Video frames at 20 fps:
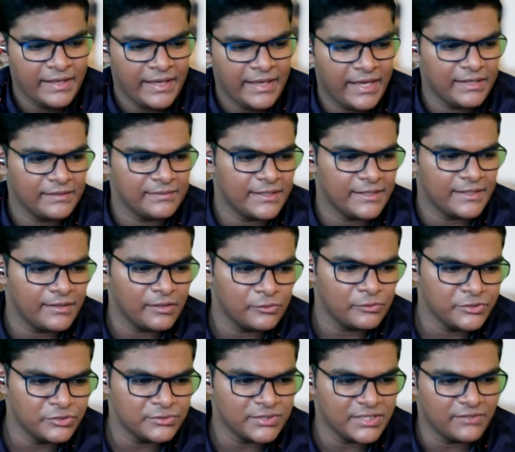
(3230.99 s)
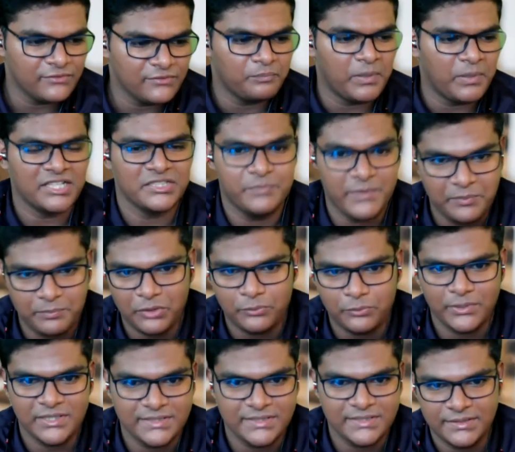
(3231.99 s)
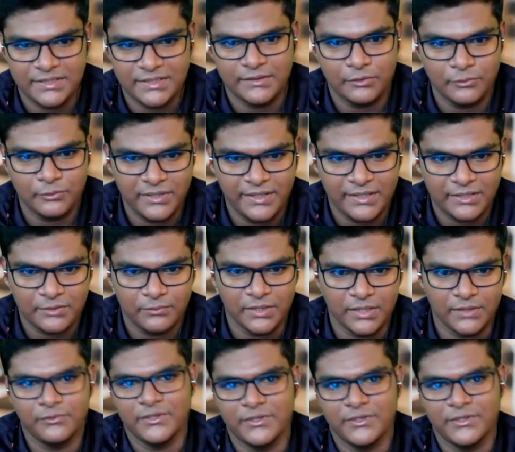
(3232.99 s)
And there are a new set of past paper questions included as well.